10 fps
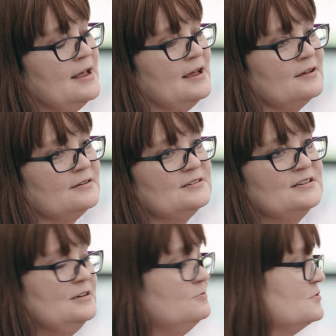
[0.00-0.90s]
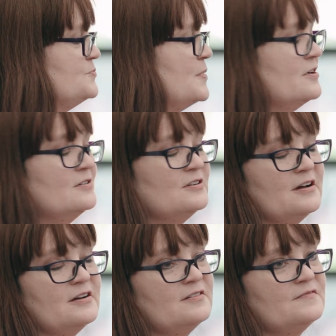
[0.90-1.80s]
and he was part
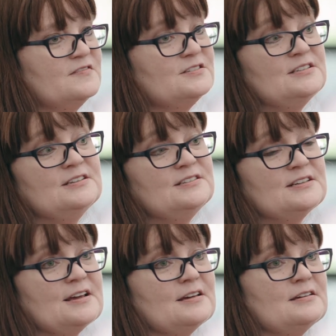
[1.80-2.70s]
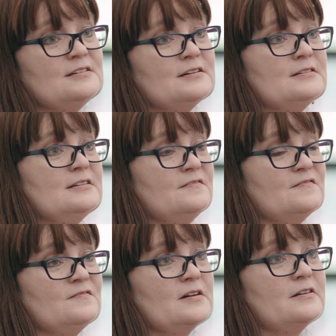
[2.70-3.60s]
of the D-Day
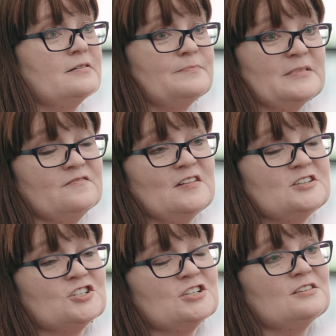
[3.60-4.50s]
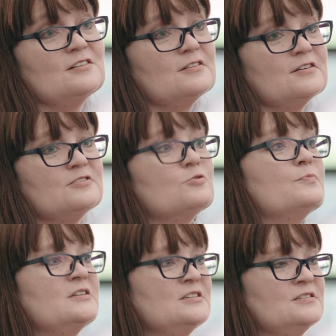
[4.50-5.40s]
invasion on
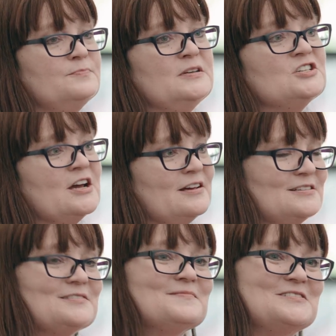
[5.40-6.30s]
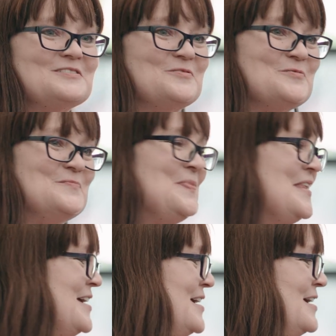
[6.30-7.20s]
Normandy beachhead. So
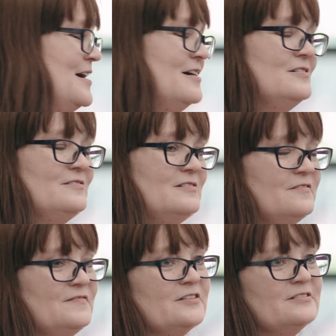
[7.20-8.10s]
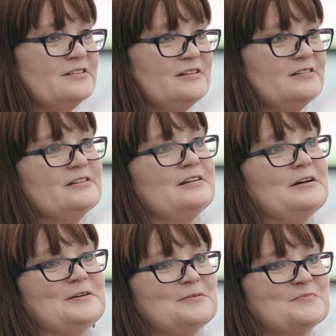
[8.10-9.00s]
a very
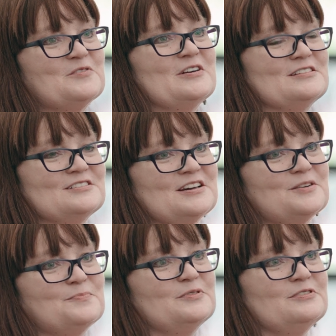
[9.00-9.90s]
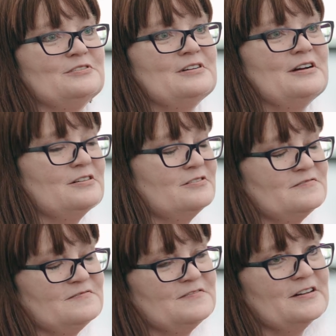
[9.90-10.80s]
great example
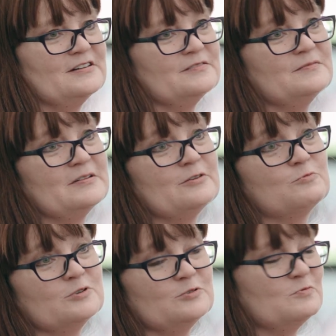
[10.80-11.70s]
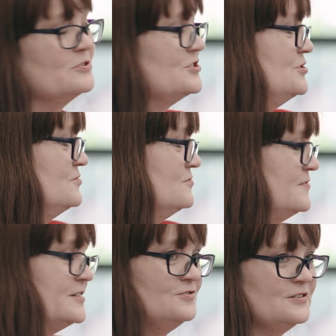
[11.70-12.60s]
of a World War II
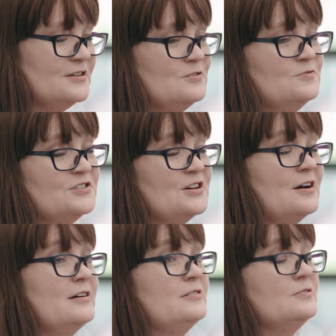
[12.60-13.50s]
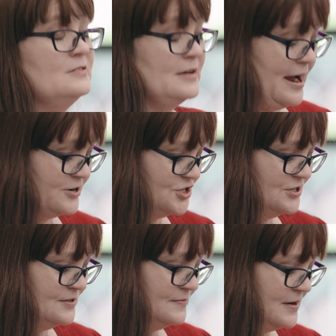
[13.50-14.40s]
veteran who saw
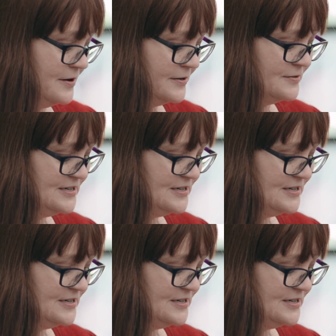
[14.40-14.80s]
action on